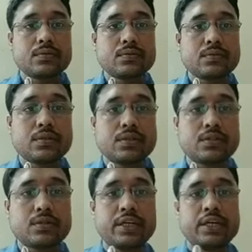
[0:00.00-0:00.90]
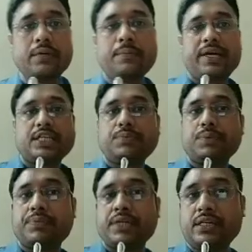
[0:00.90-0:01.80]
it is shown here minus
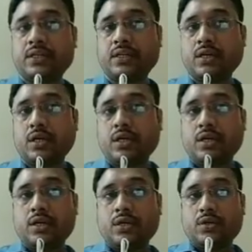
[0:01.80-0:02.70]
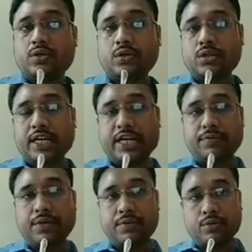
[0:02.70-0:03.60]
15, so that
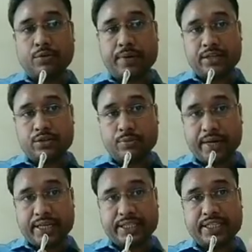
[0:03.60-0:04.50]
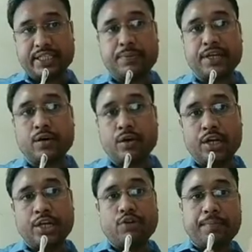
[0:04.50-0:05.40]
will, so minus is remaining,
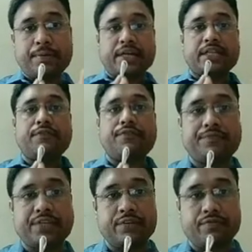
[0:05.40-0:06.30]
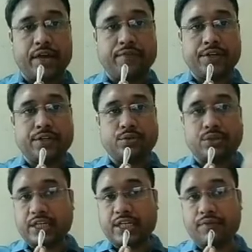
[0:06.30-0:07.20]
only you have cut the 15, 5 into
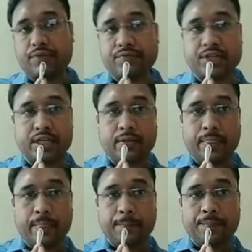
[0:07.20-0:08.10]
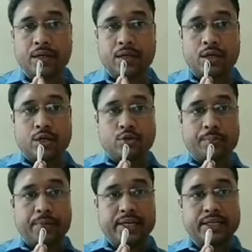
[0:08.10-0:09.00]
3 times 15, so
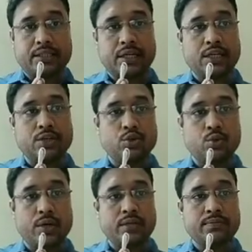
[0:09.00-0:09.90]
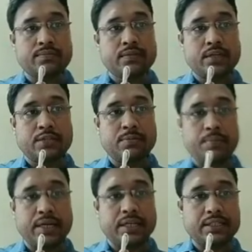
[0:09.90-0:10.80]
minus 3 into 1 is
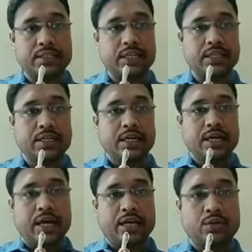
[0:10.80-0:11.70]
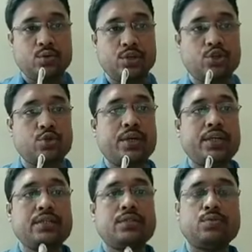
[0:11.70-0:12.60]
minus 3 and 2 into 1
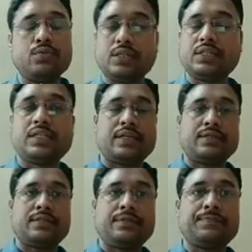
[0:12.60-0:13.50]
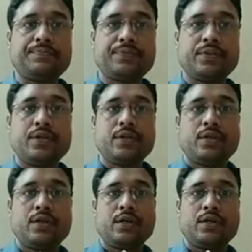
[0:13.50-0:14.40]
is 2. This is answer.
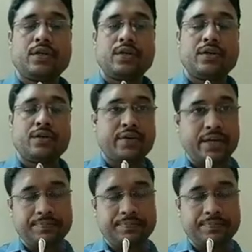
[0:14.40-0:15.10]
Okay,